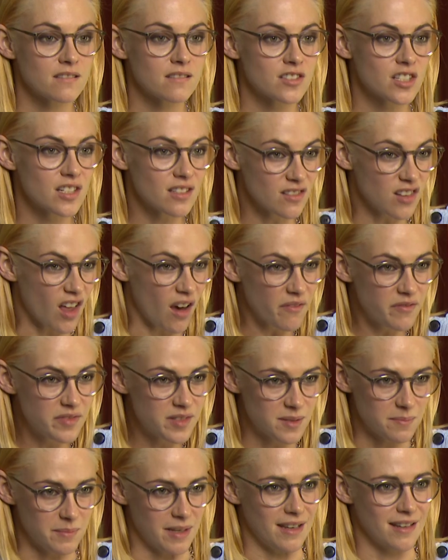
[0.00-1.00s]
she
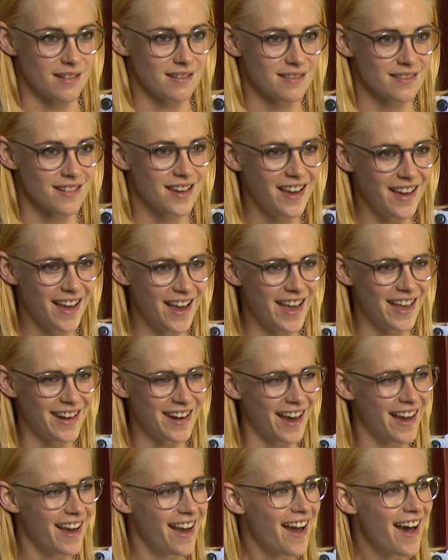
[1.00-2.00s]
loves me.
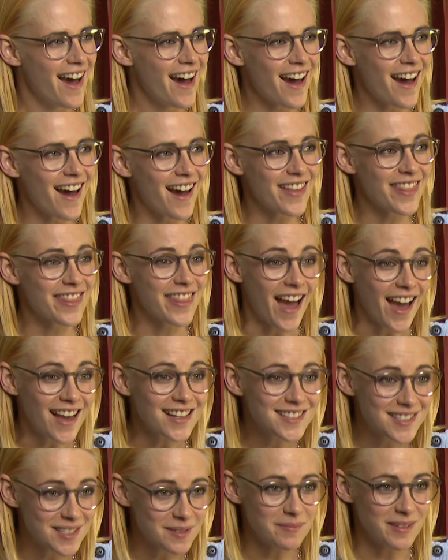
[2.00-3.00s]

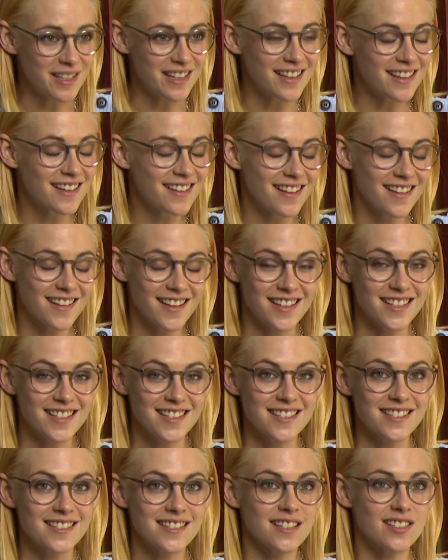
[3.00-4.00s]
That to me
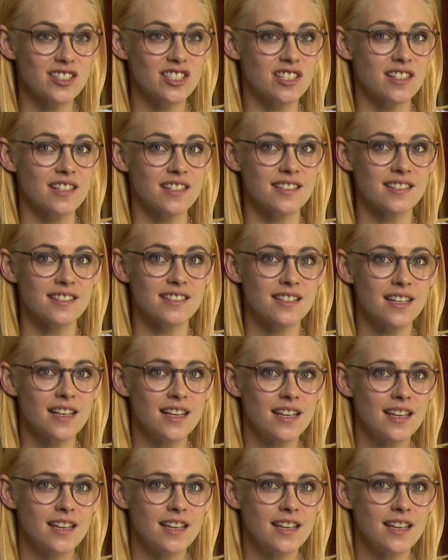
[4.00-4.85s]
is, she is,